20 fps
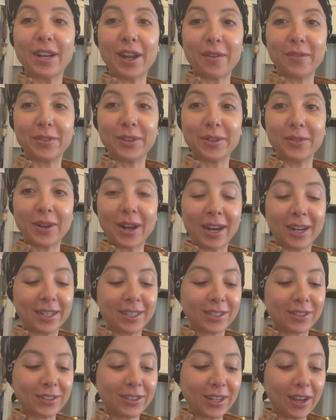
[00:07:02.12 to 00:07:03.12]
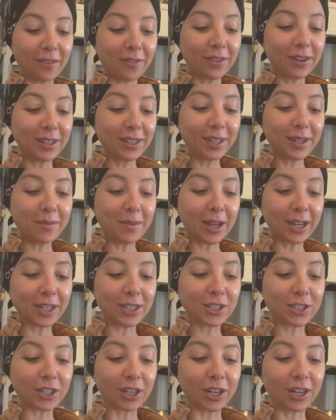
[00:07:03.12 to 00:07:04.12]
everywhere. So definitely make
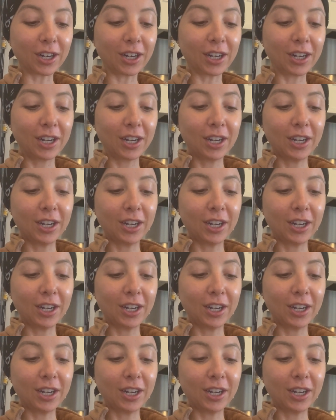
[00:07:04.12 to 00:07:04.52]
sure